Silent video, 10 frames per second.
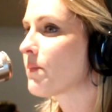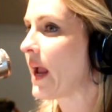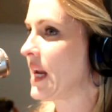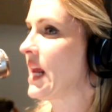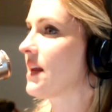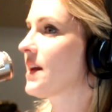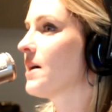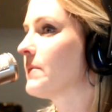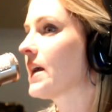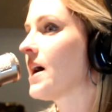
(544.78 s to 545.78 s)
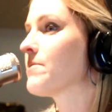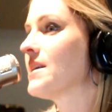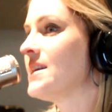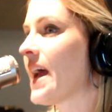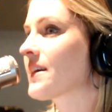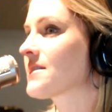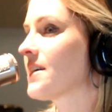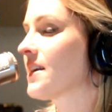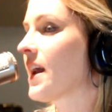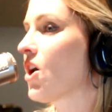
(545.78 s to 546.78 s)
painting coming up next
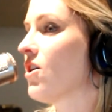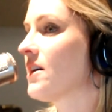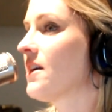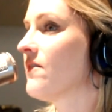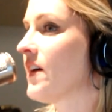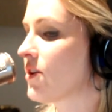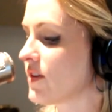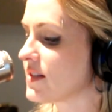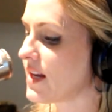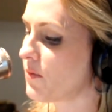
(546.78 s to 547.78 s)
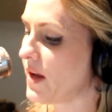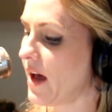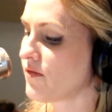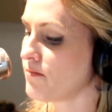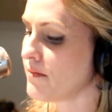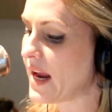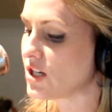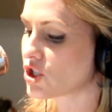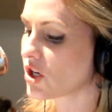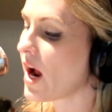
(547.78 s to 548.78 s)
Sunday on Veterans Day. We have
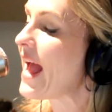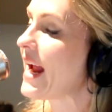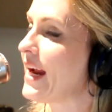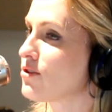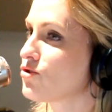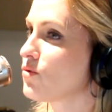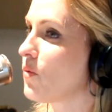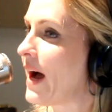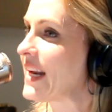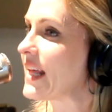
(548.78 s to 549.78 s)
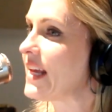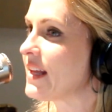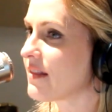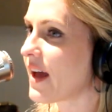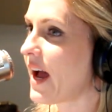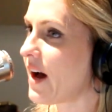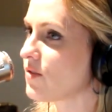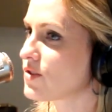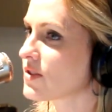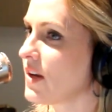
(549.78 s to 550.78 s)
Major Andrew White in the
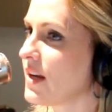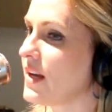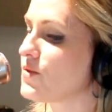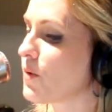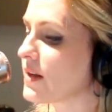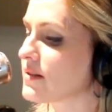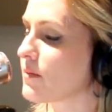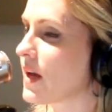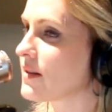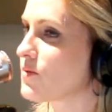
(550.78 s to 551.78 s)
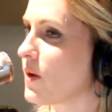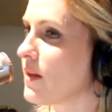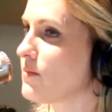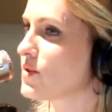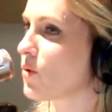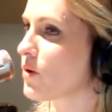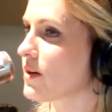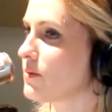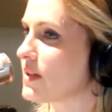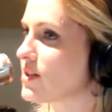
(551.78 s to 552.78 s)
house. He's brought some guests with him, so we're
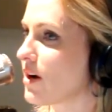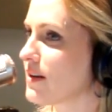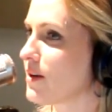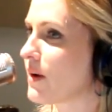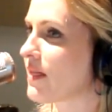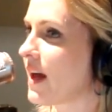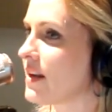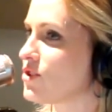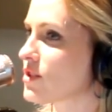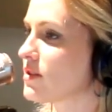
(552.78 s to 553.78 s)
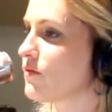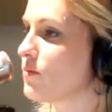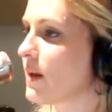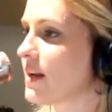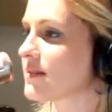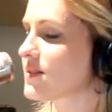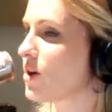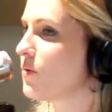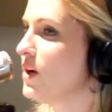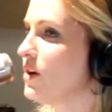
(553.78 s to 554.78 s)
going to be talking about that in just a few minutes.
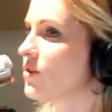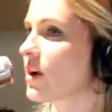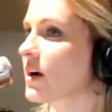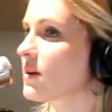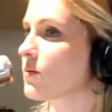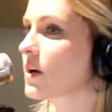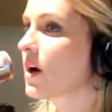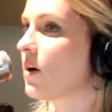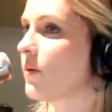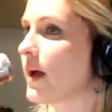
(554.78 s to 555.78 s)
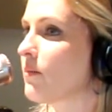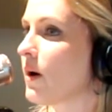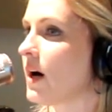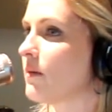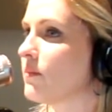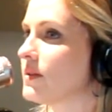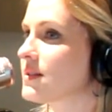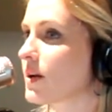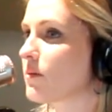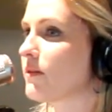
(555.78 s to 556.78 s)
So you're not going to want to go away, Bob.
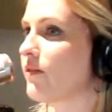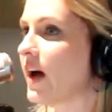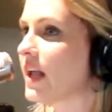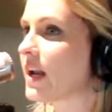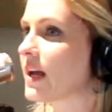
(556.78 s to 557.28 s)
It's going to be fun.